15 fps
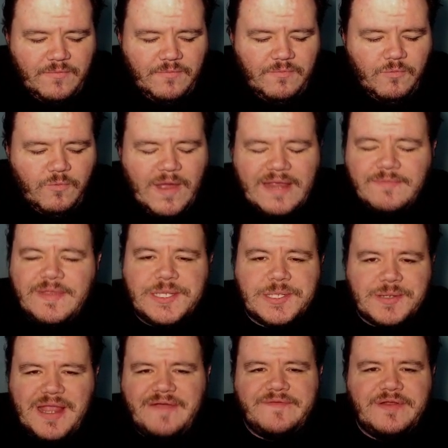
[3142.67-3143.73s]
When we
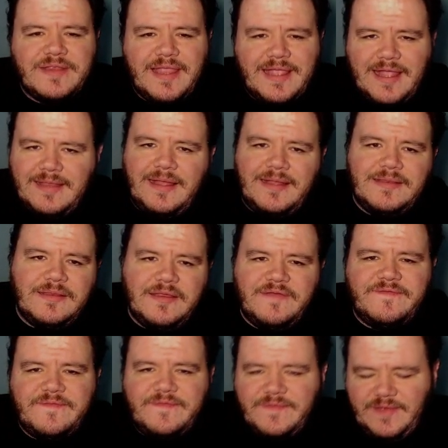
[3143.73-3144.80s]
traveled, like I
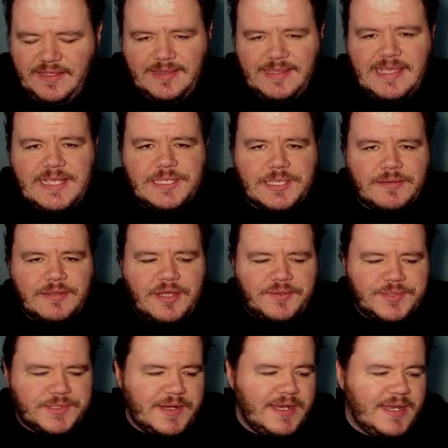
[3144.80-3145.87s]
live in the East
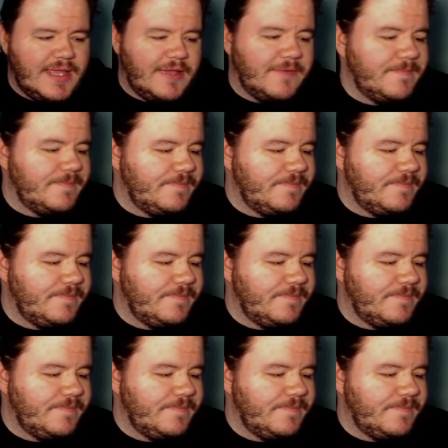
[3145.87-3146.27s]
Coast right now,